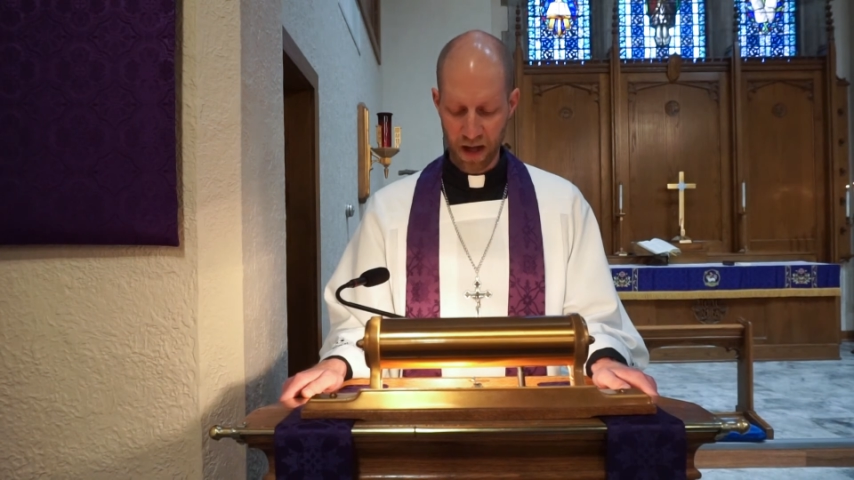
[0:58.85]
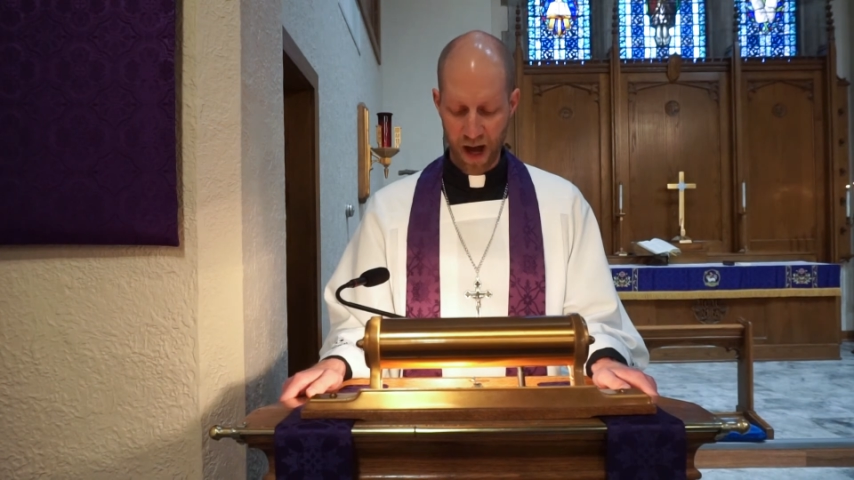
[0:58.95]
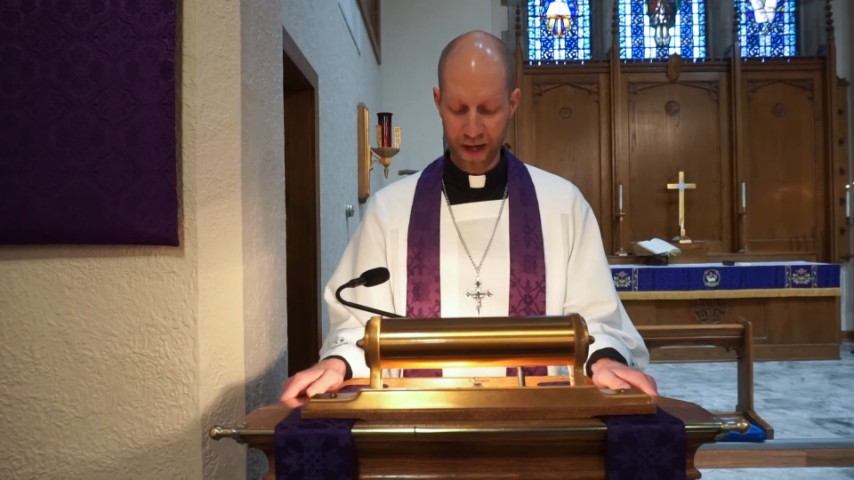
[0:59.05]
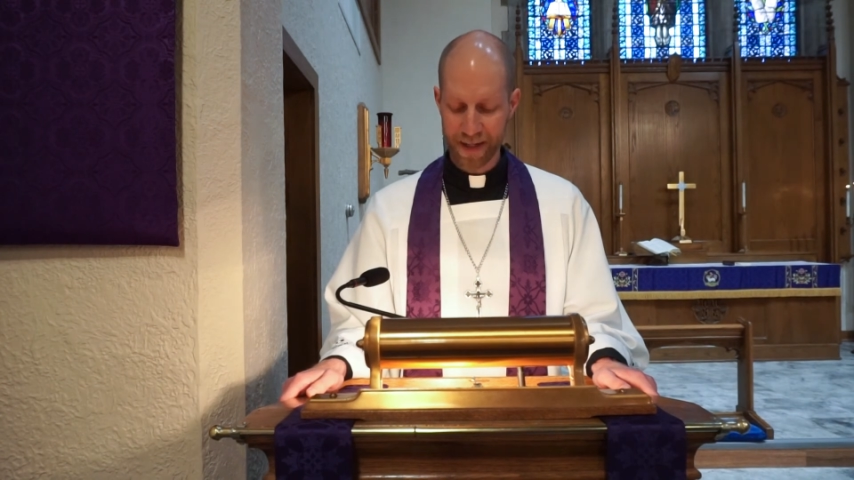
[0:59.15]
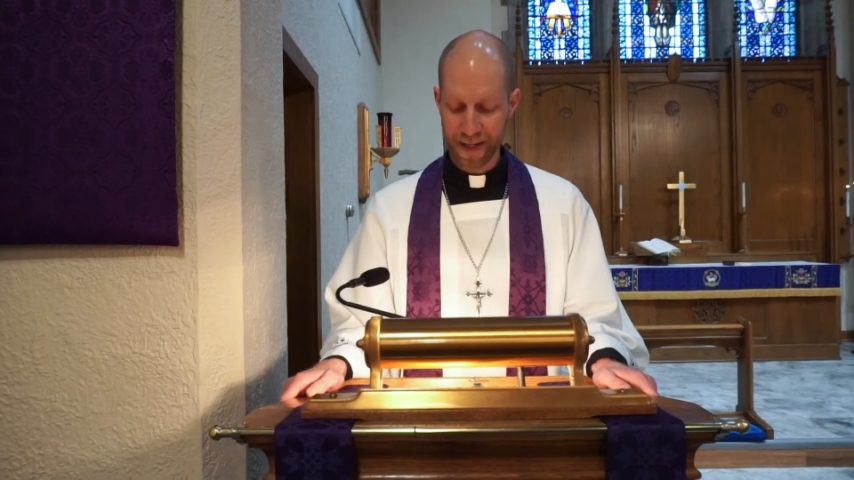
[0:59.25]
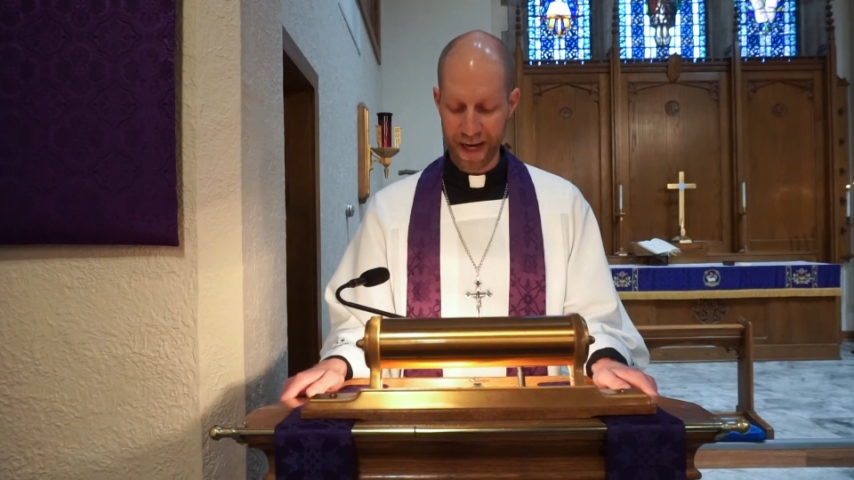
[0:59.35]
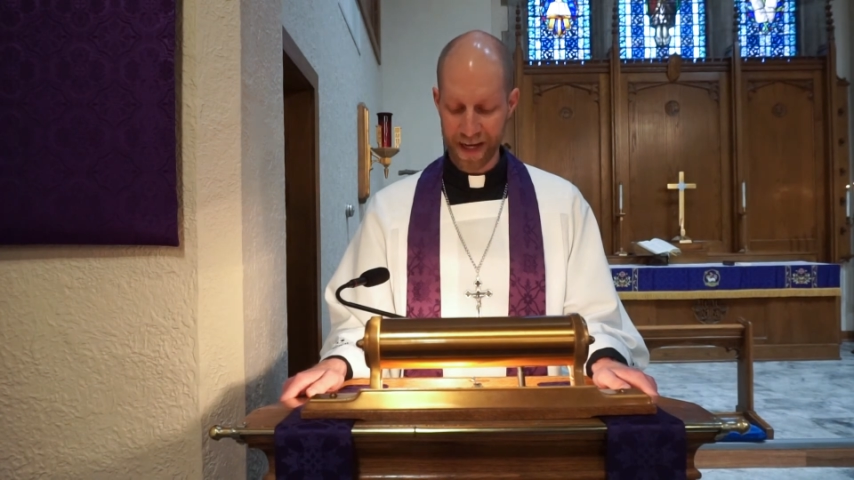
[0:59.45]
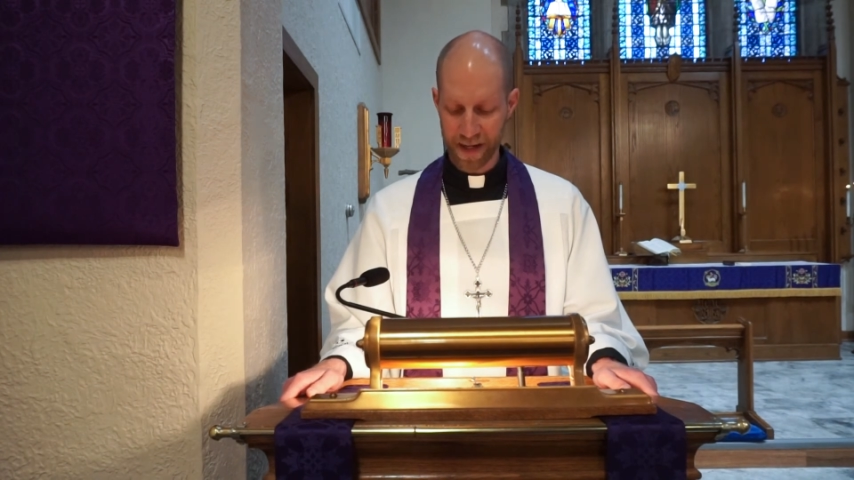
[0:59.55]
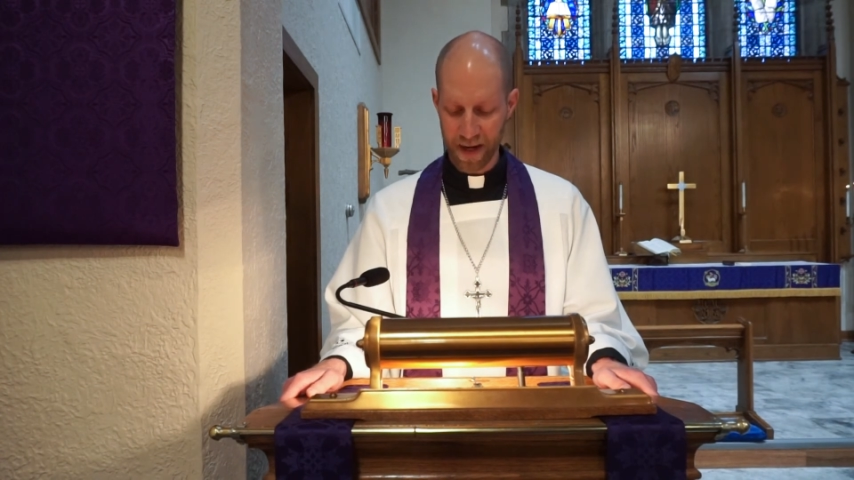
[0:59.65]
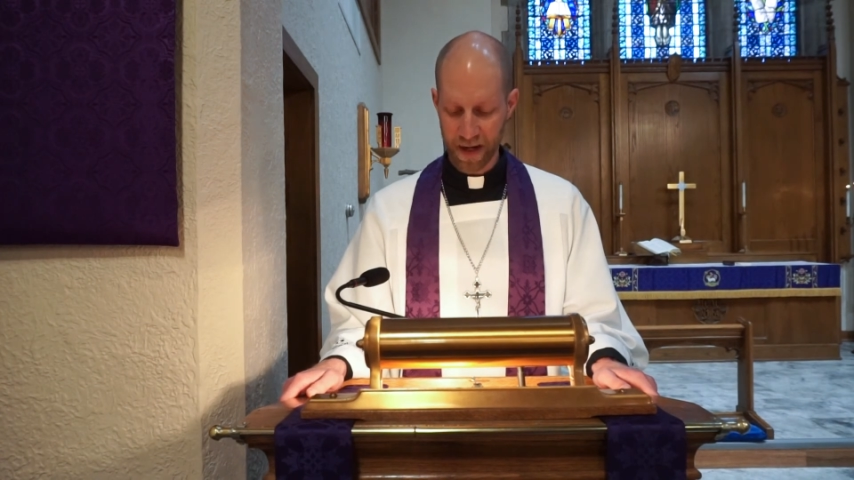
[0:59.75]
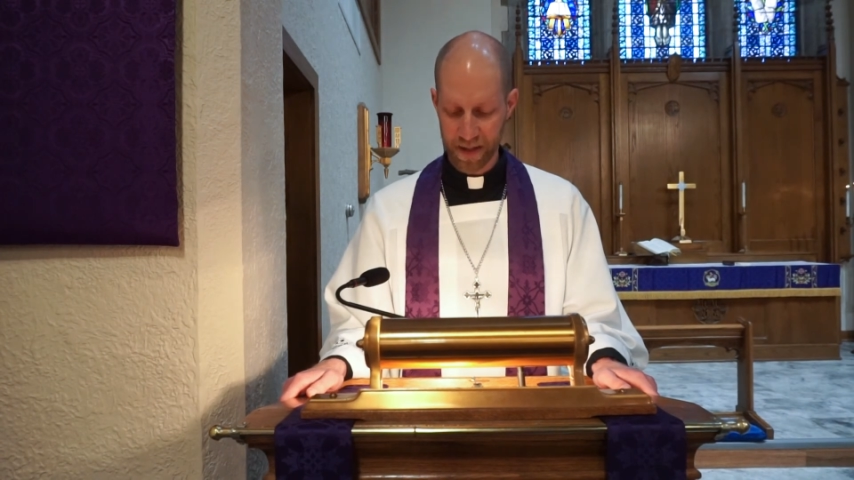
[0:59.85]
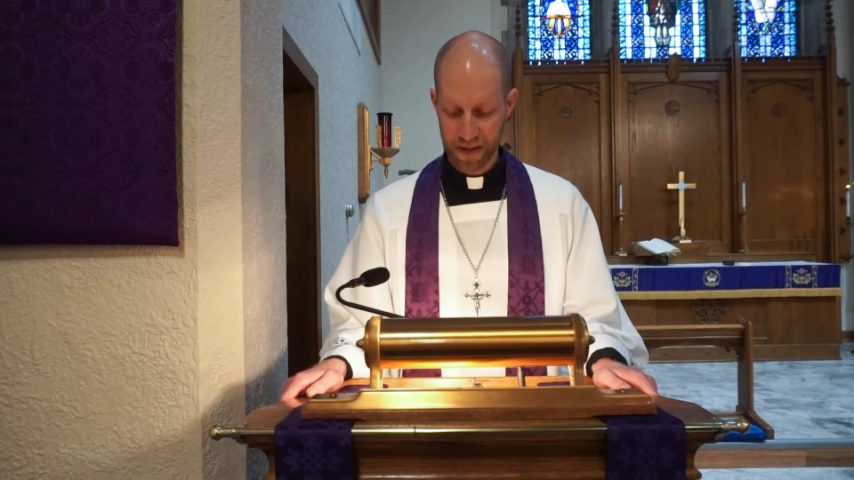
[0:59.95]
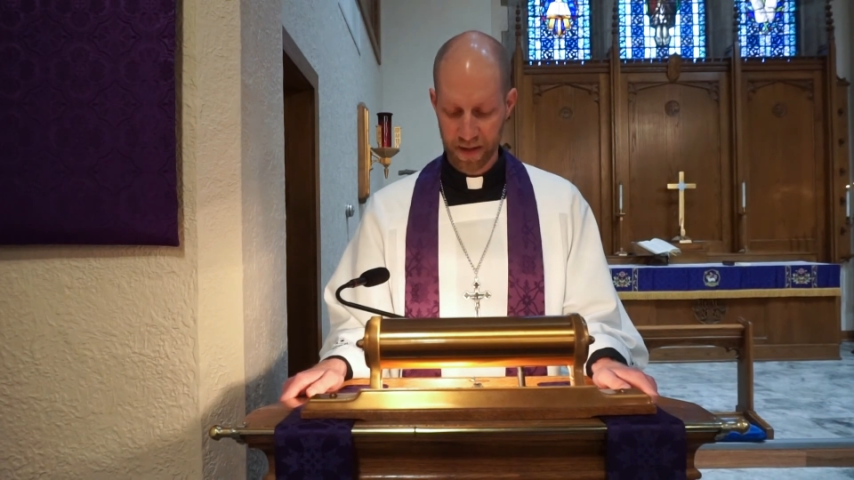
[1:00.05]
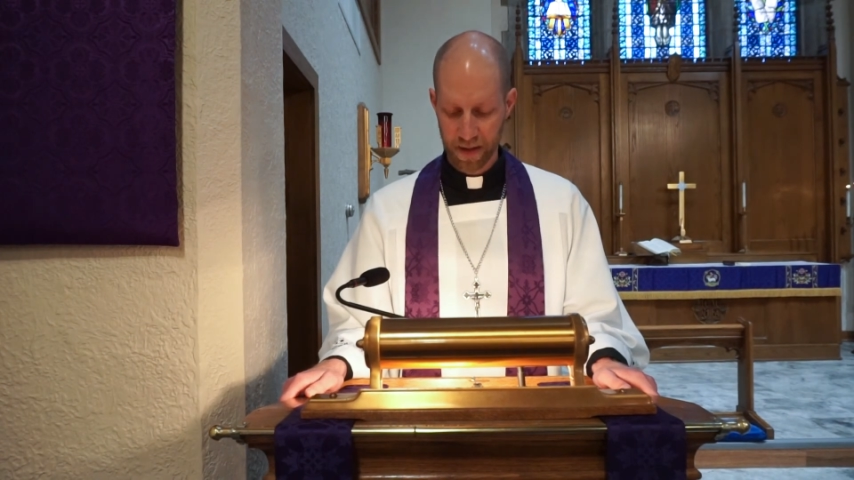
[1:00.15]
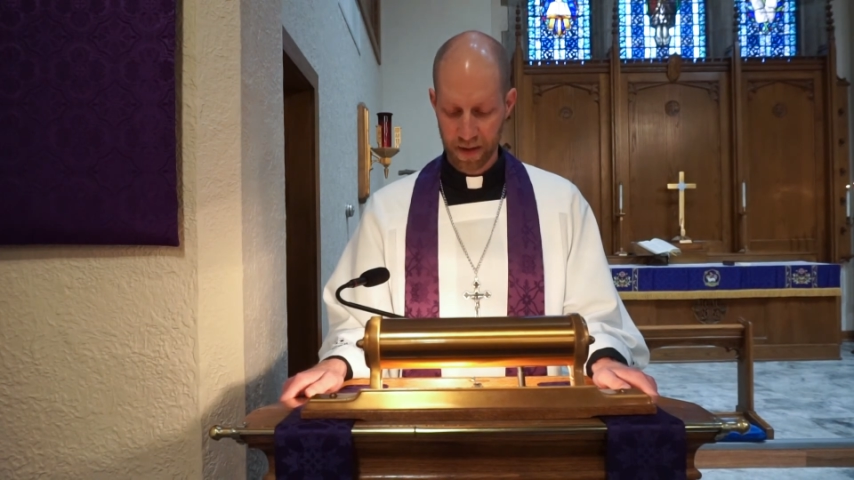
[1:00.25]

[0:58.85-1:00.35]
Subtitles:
God day and night,